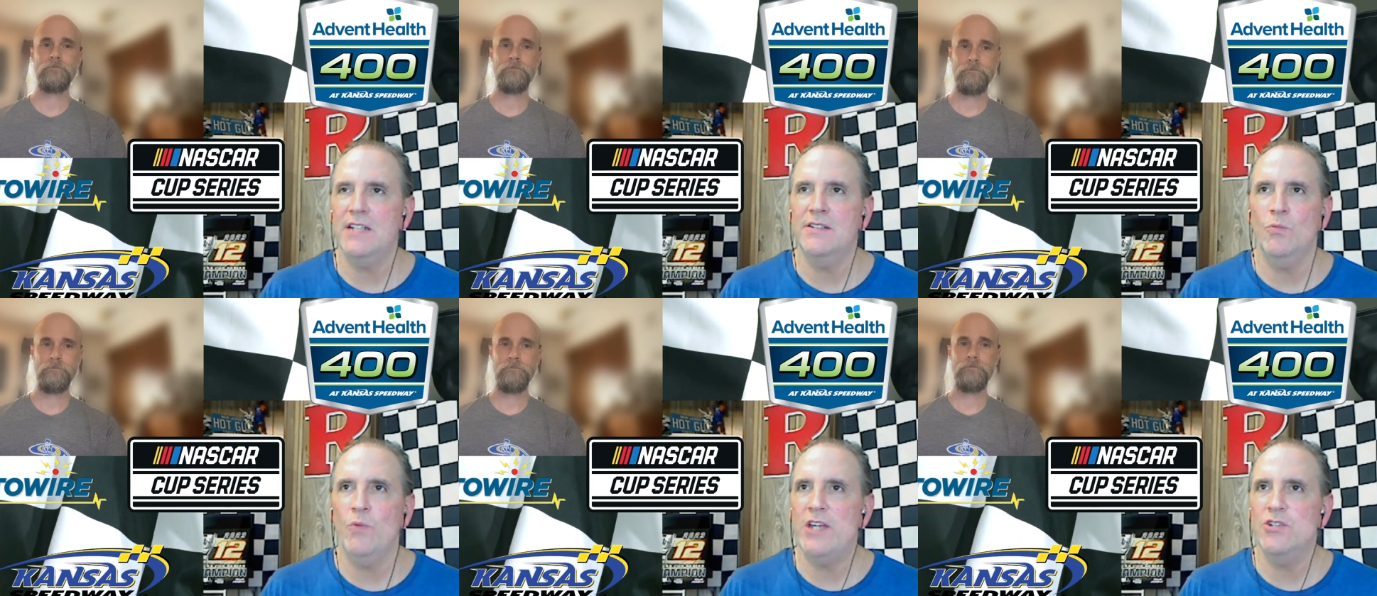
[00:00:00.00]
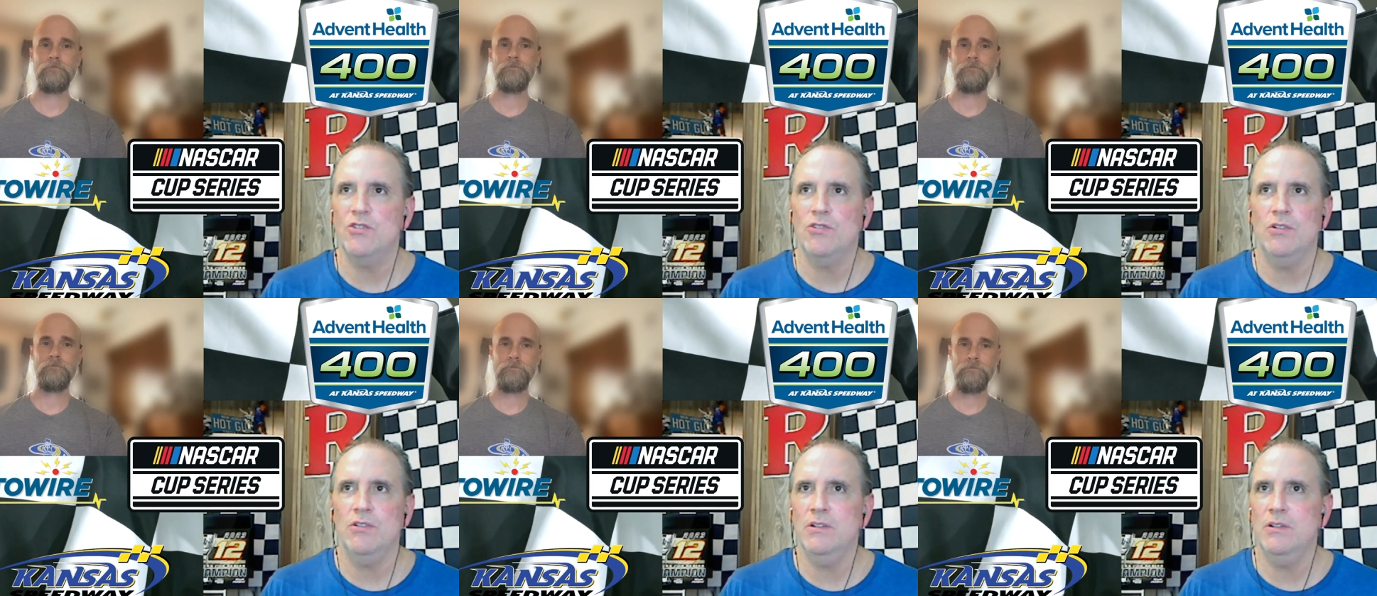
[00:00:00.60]
Speaker 1: to wager
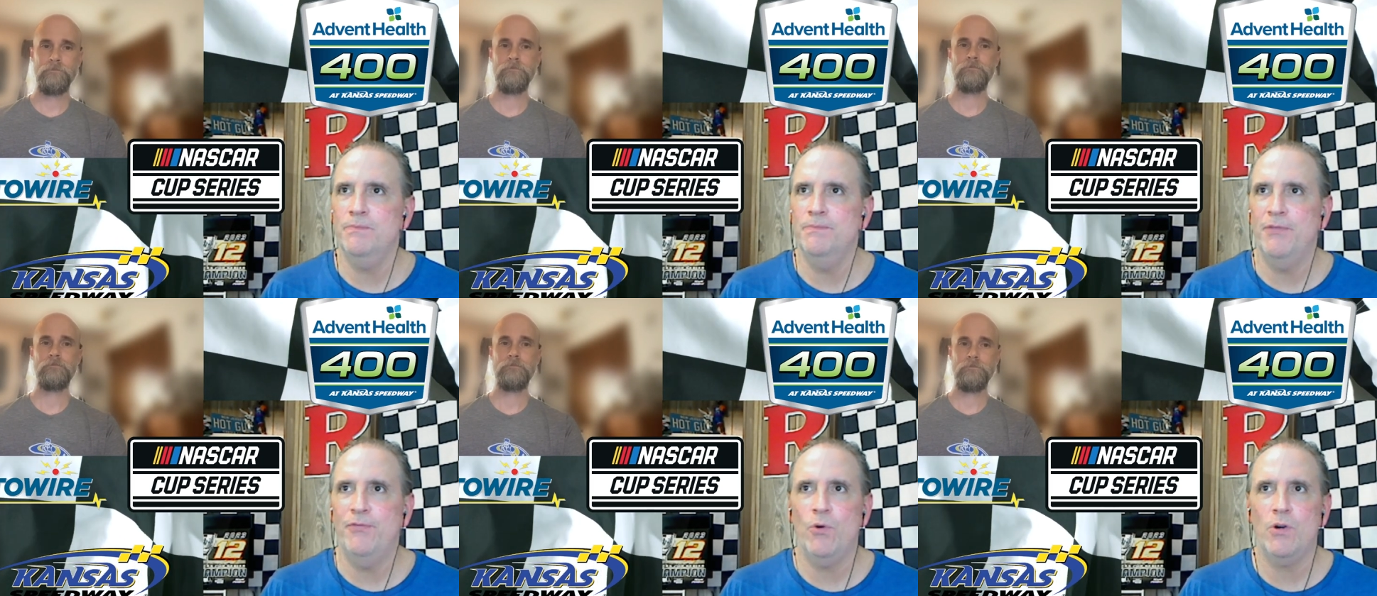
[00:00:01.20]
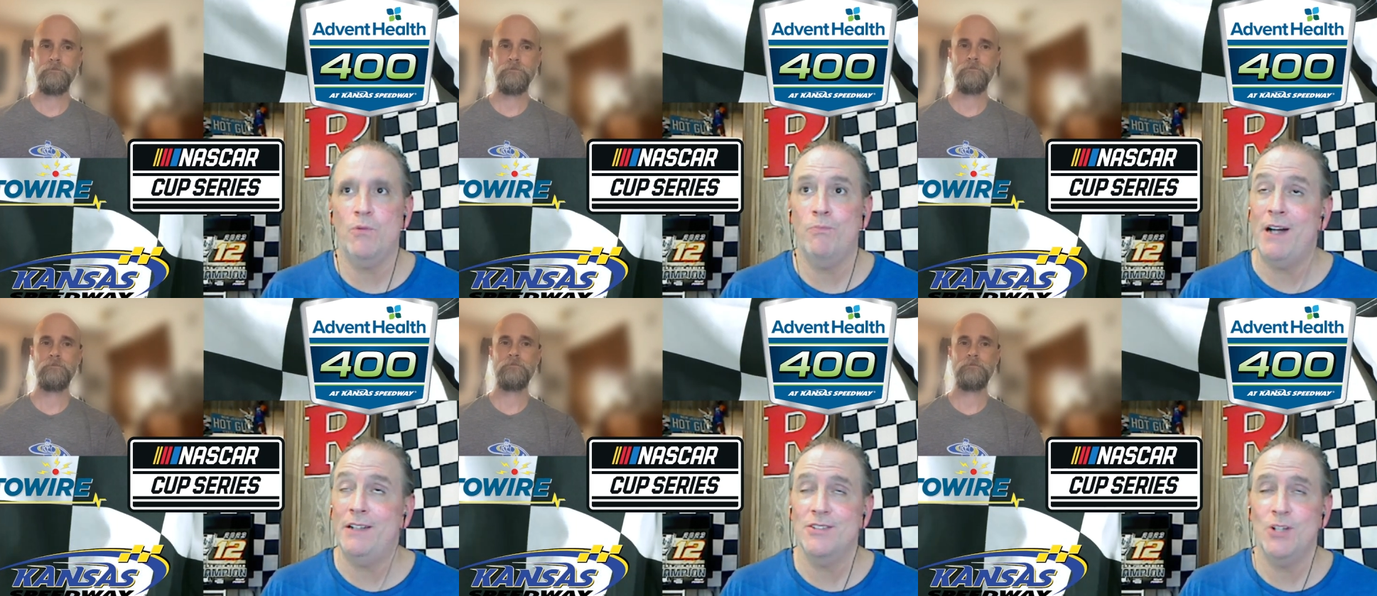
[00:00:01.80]
before
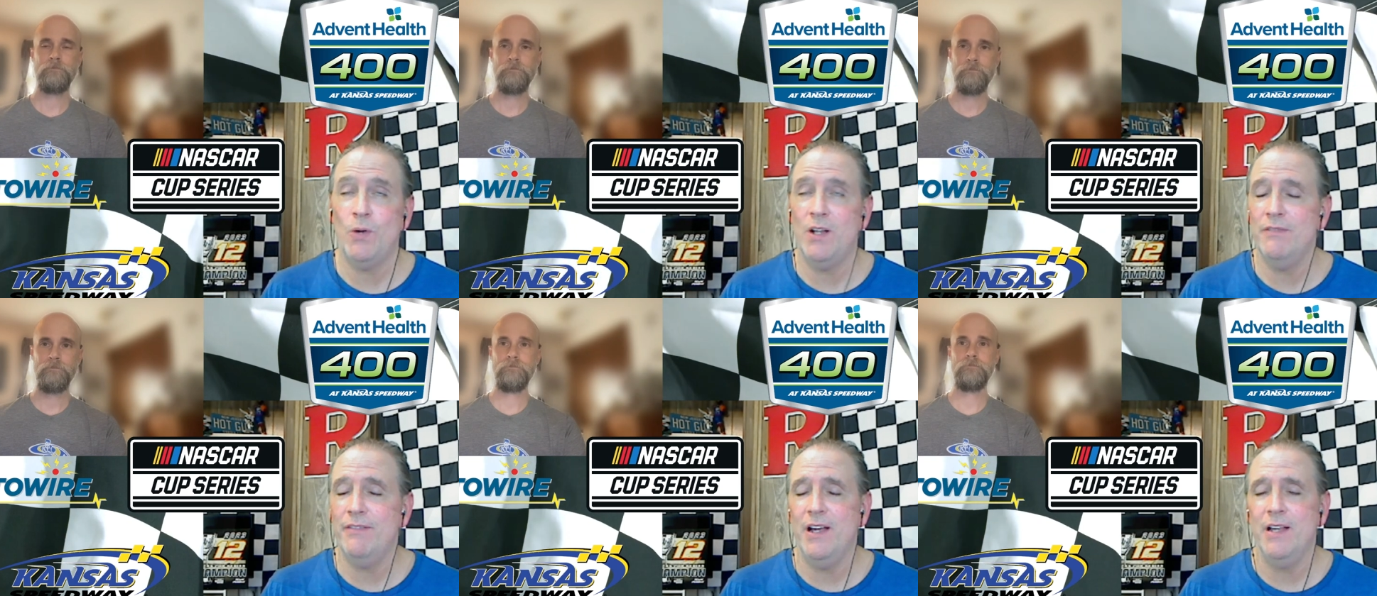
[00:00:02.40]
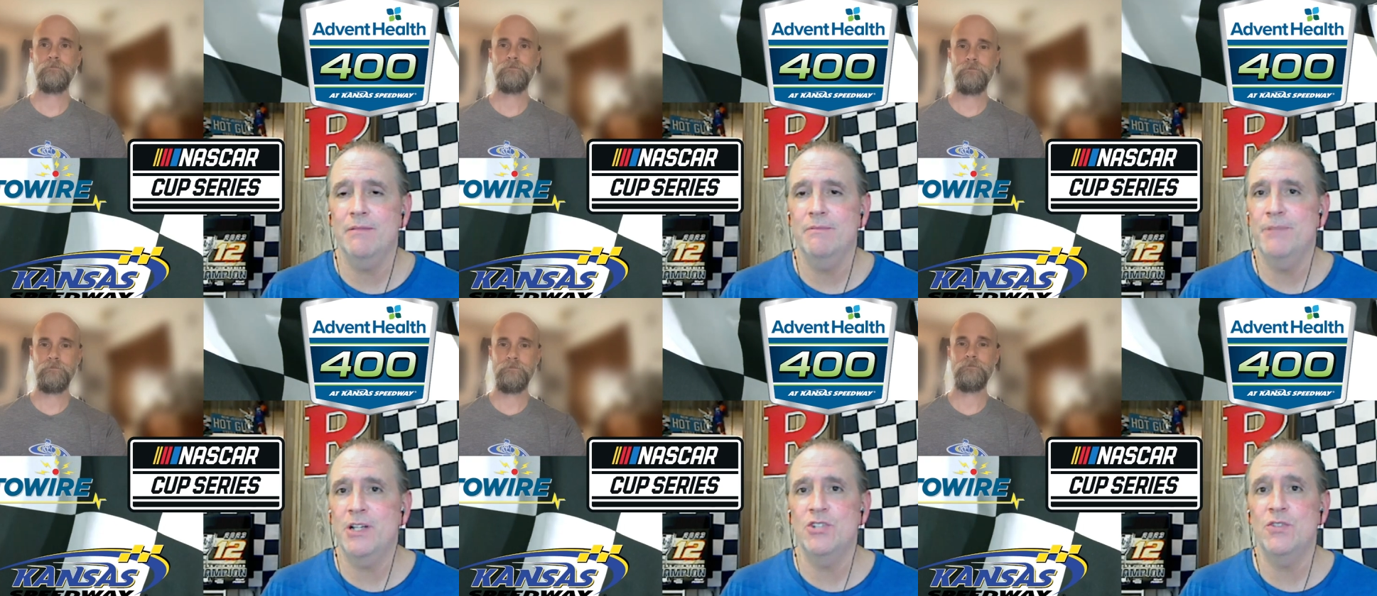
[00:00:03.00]
practice and qualifying
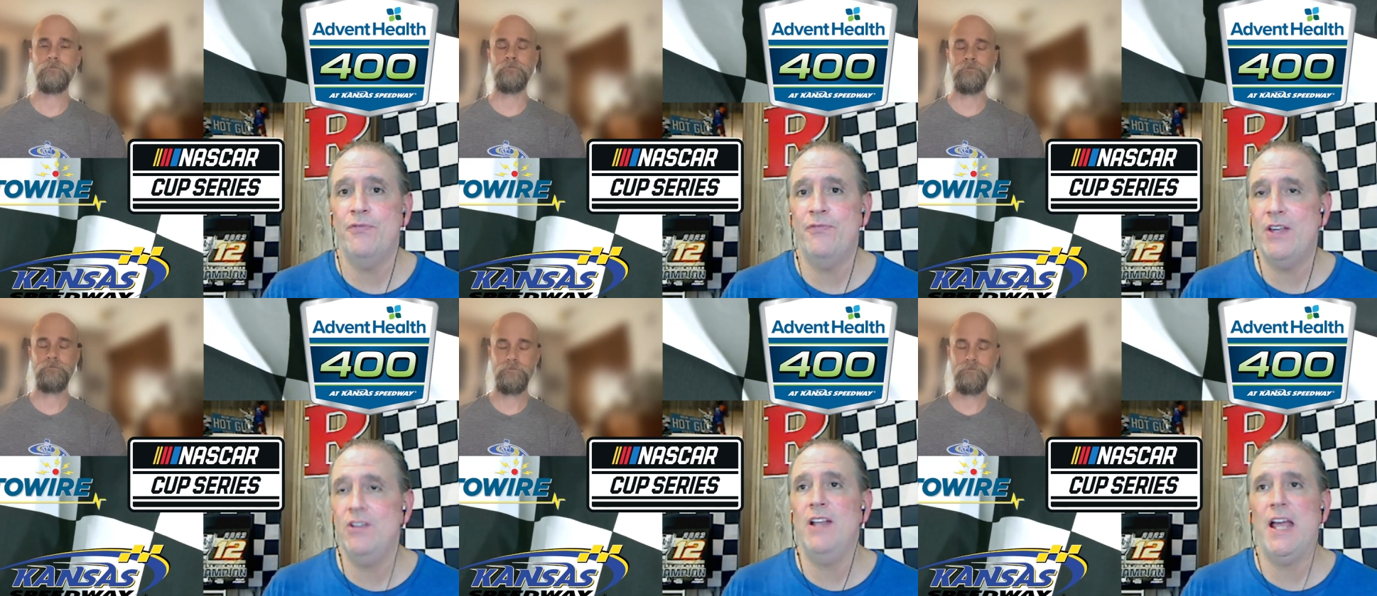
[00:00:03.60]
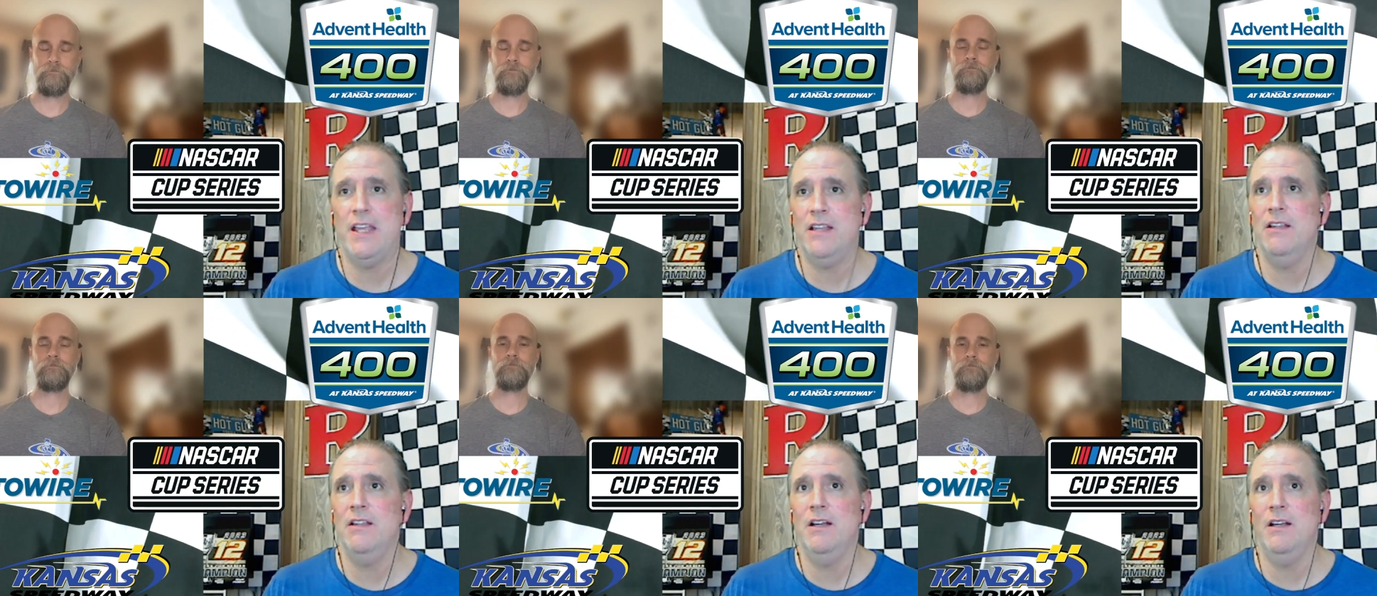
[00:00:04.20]
because you mm-hmm. feel like
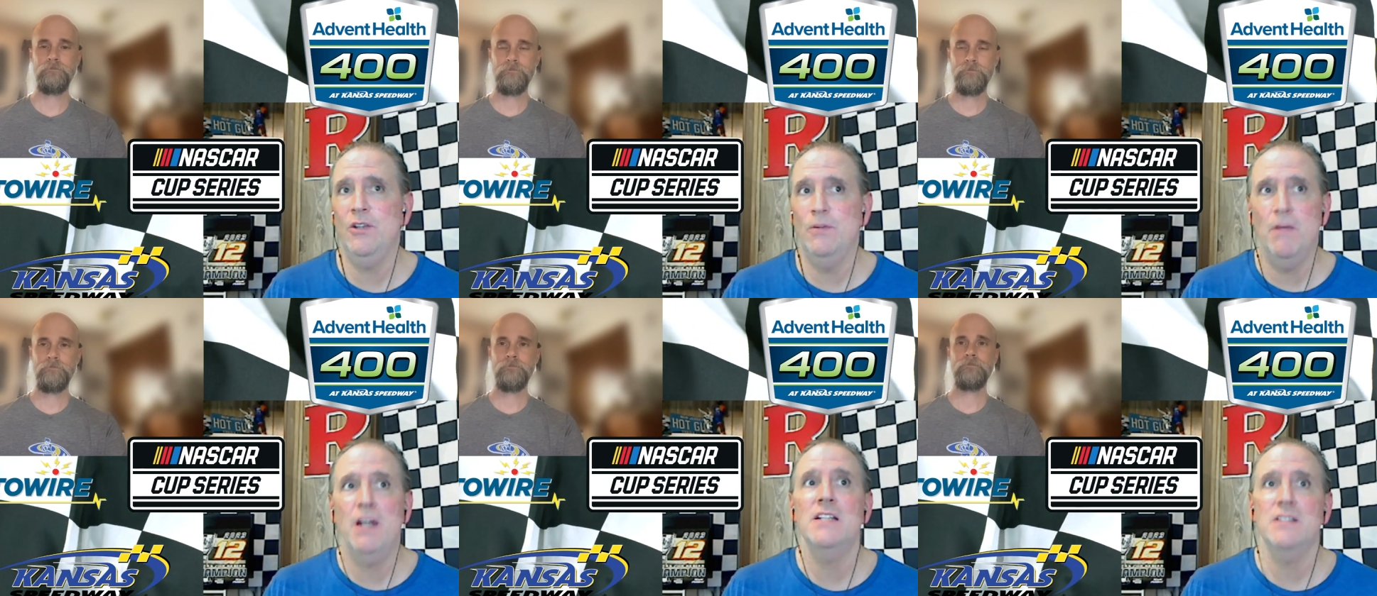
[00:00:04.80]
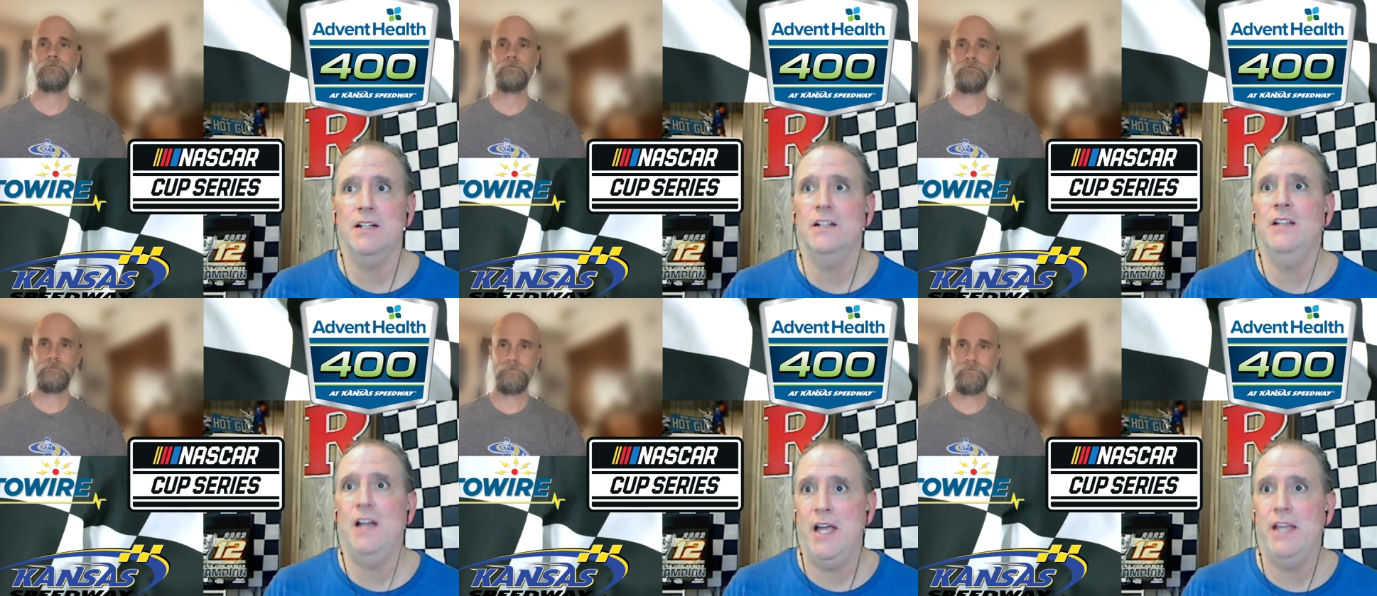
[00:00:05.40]
your money's on the
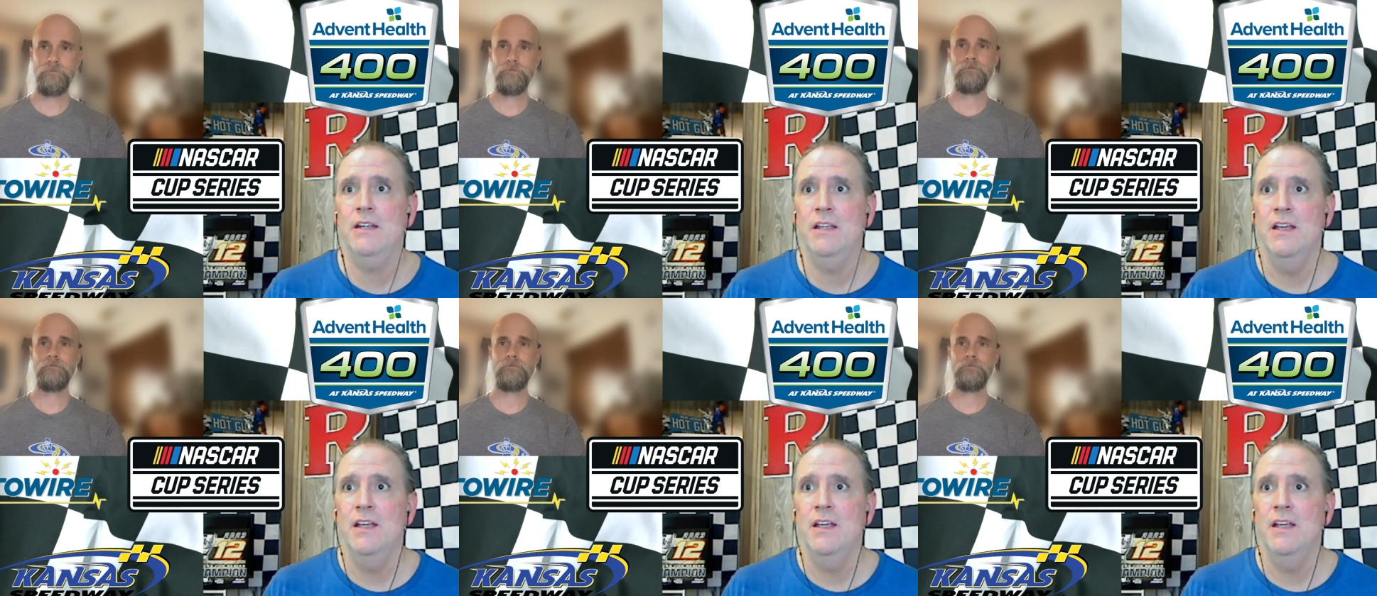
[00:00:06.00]
line